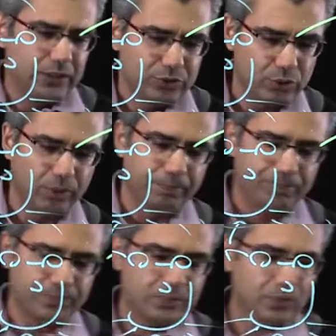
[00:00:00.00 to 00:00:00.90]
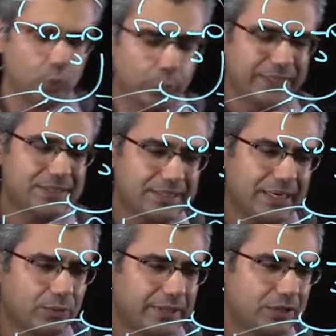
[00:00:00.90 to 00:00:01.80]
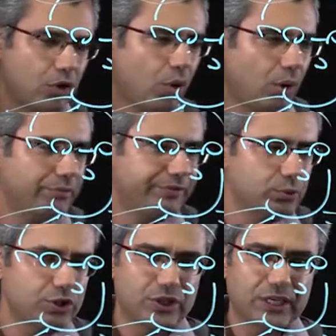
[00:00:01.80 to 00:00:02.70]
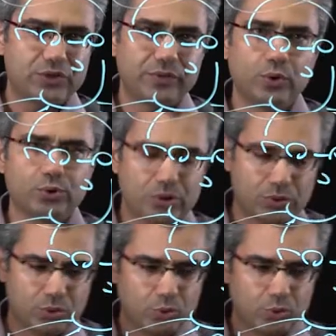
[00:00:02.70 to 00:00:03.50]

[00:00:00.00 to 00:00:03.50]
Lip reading: So we discounted all future cash flows